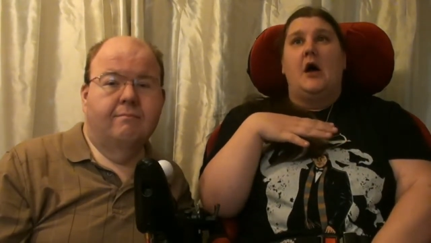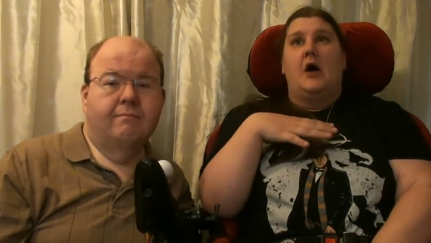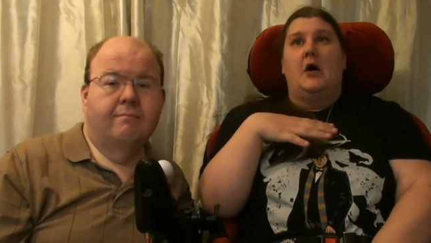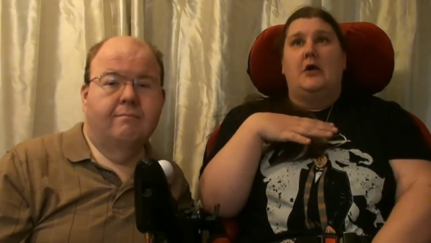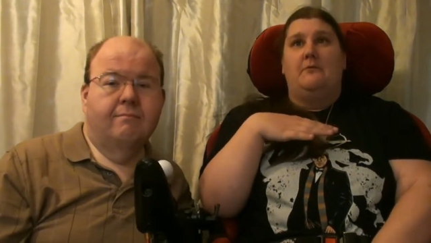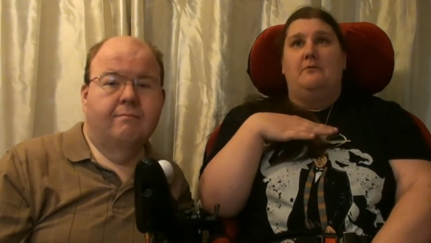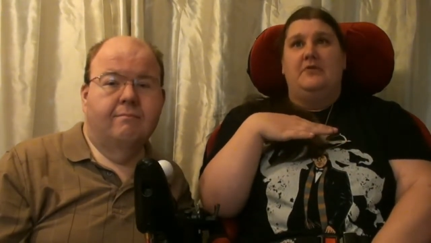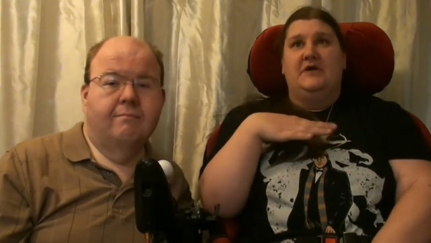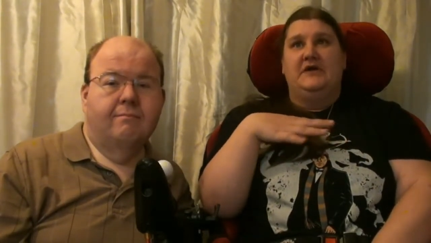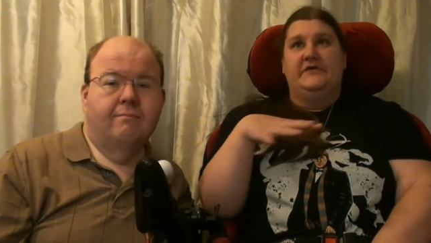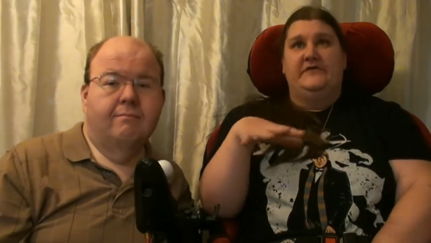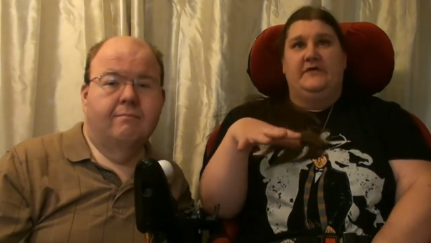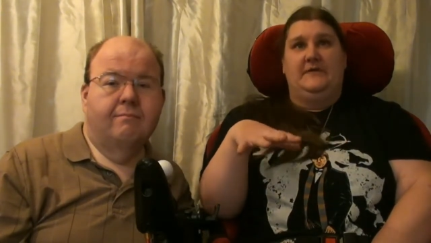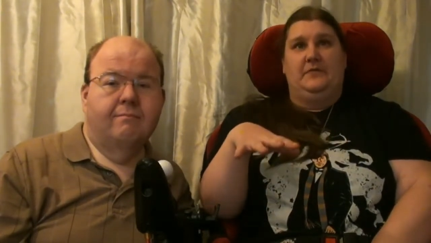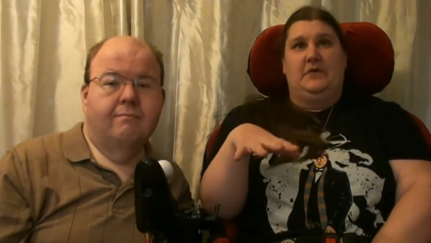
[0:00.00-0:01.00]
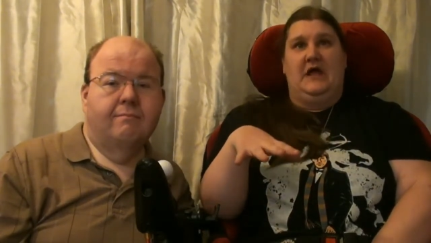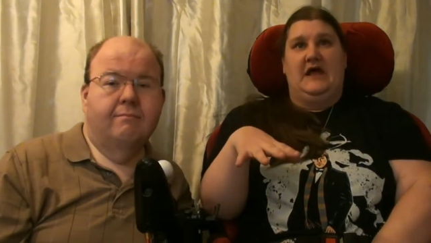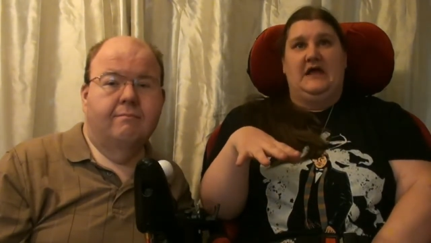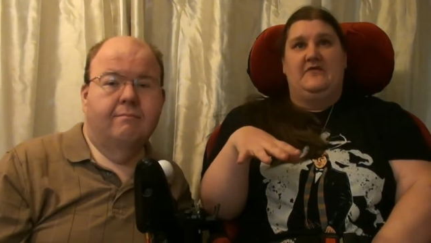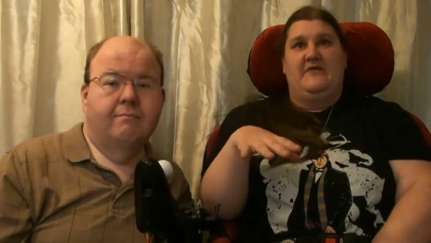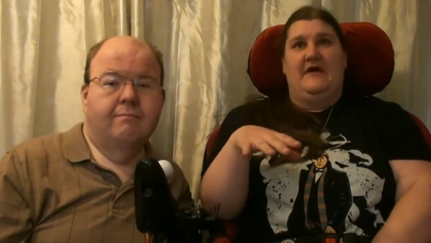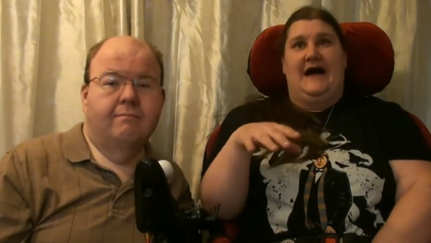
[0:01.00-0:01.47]
Speaker 1: on a big trip
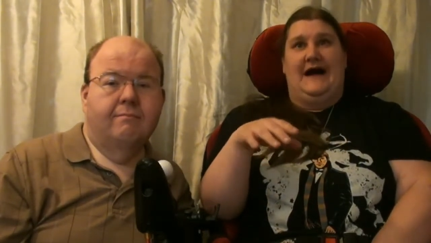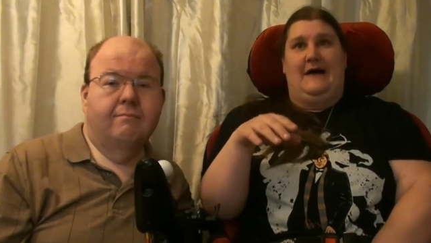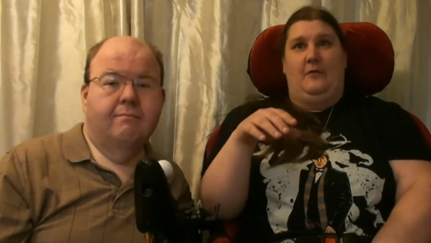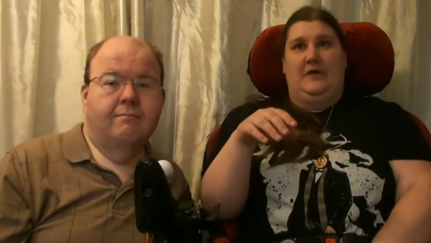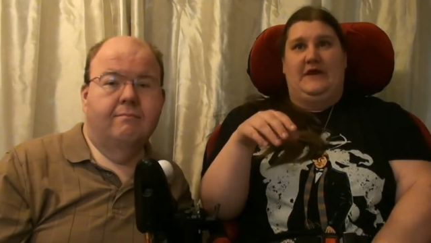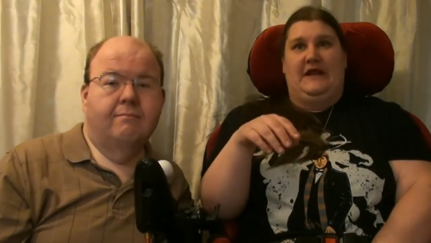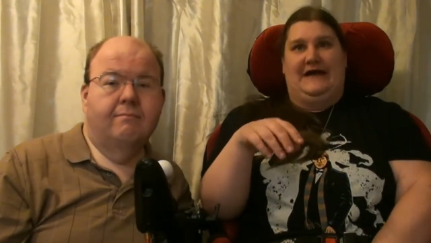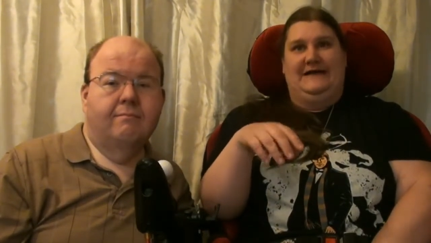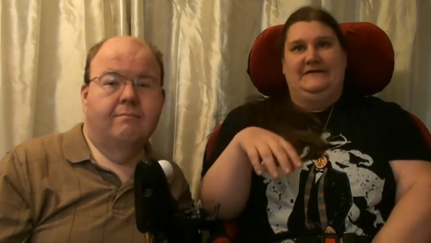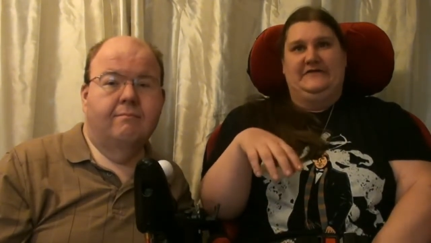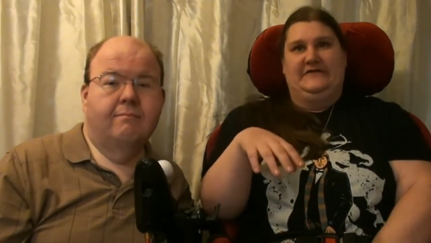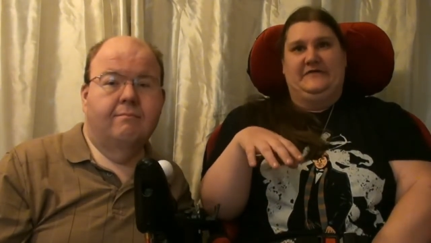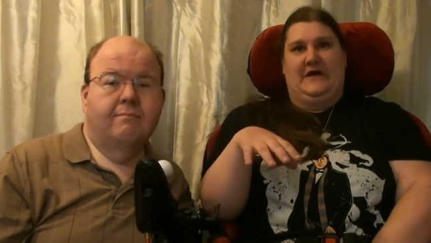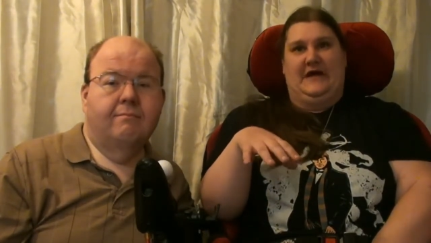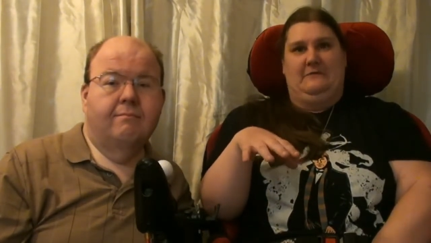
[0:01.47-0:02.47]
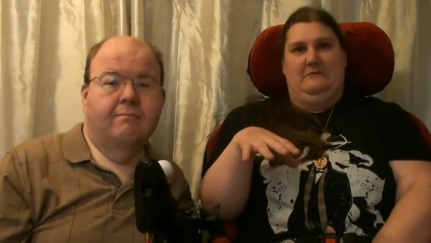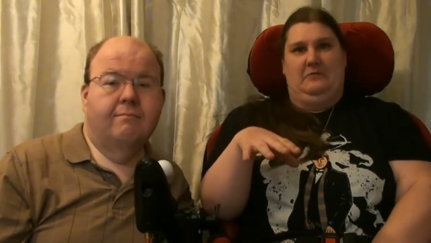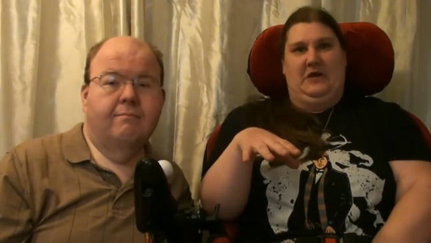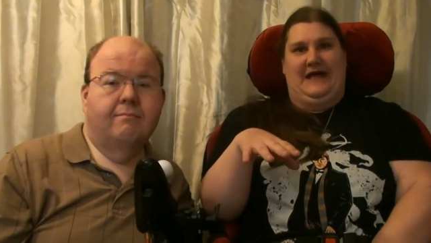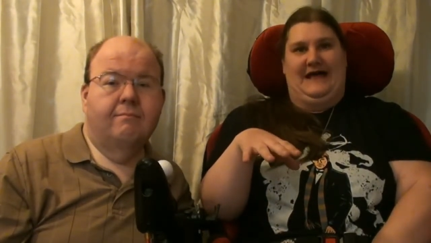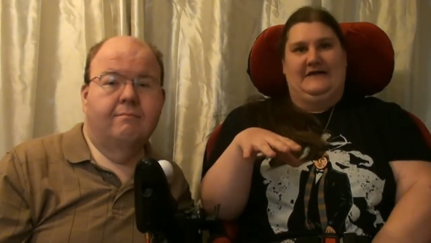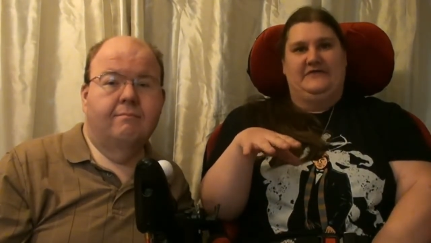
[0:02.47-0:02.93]
like that, we like to try and
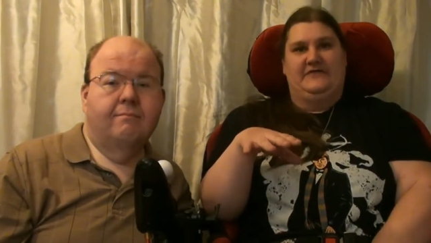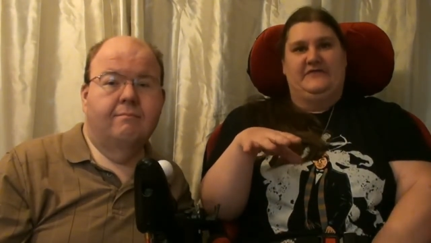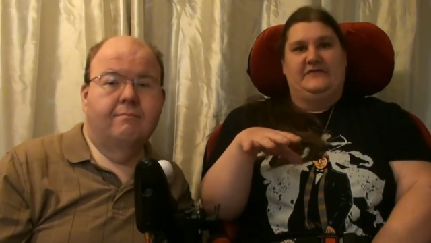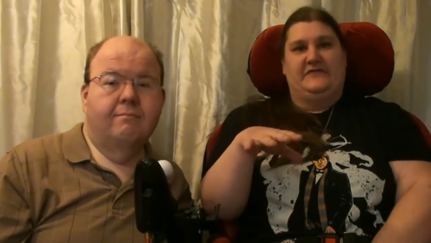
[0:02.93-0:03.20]
plan to